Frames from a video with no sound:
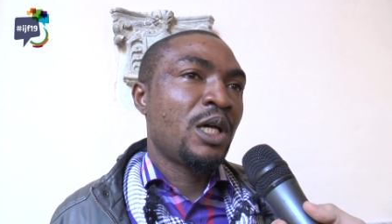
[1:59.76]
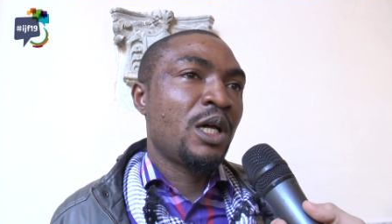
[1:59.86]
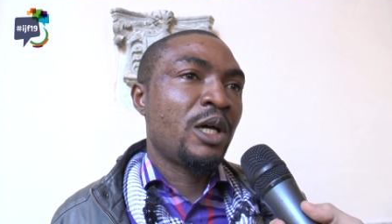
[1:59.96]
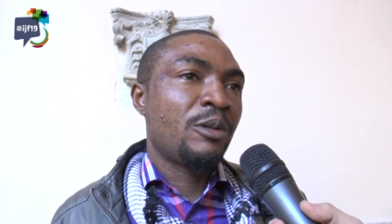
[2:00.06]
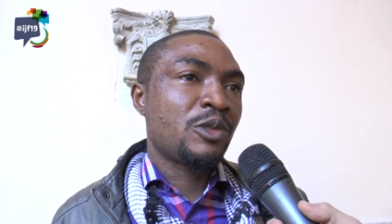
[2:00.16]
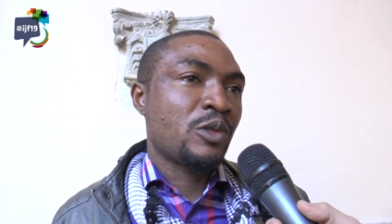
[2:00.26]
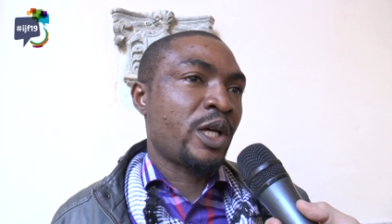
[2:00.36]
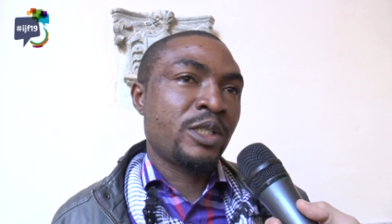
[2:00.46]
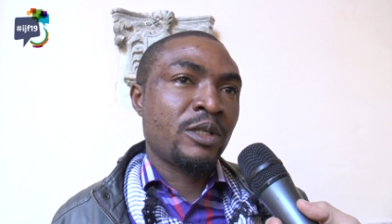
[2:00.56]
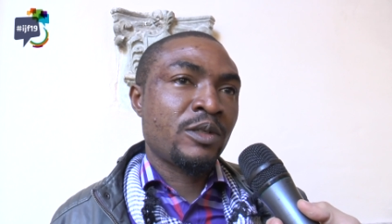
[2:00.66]
So
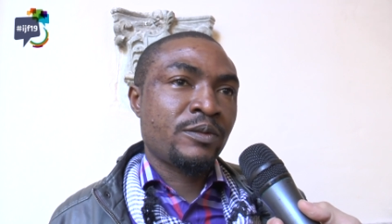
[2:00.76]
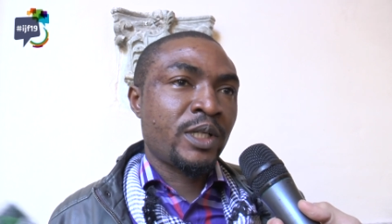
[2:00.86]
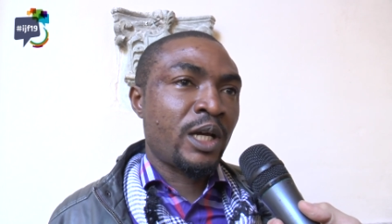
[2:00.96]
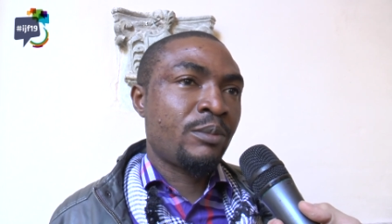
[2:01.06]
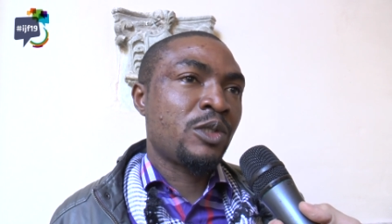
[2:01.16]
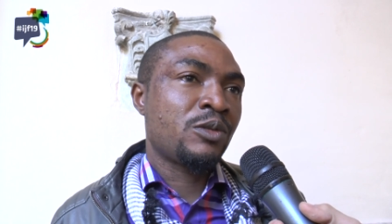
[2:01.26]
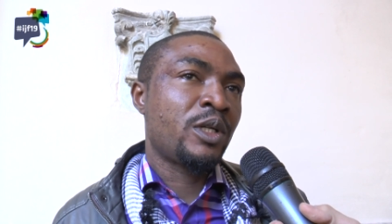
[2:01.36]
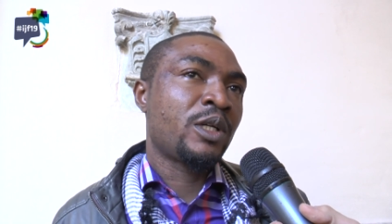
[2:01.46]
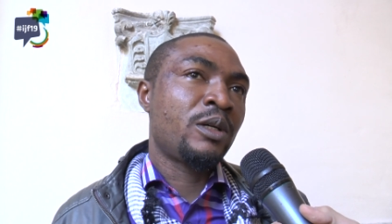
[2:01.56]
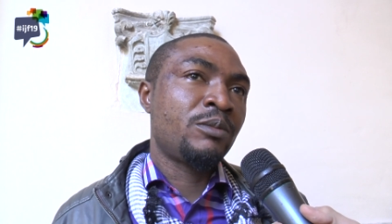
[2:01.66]
Nigeria was very happy to
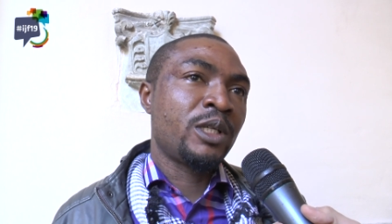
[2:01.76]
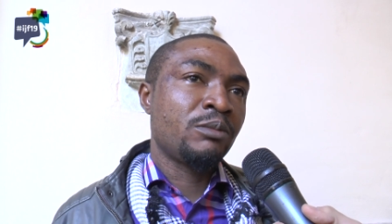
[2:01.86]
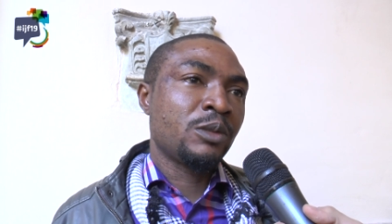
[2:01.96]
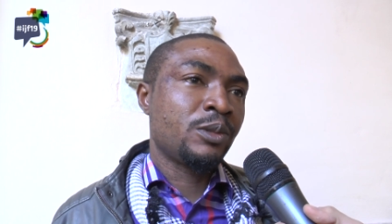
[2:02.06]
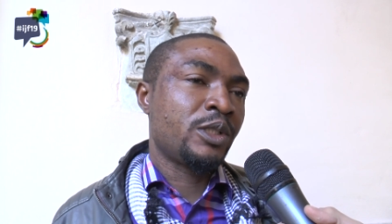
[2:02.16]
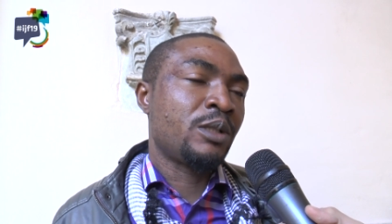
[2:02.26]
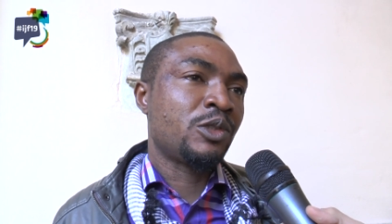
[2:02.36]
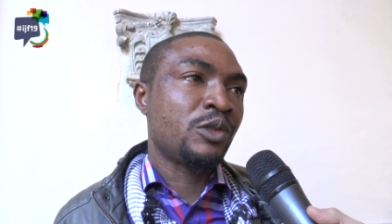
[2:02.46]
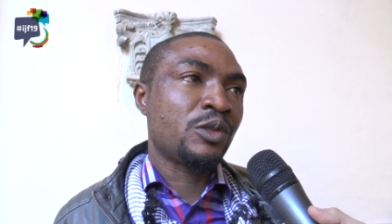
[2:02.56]
welcome them, to put them through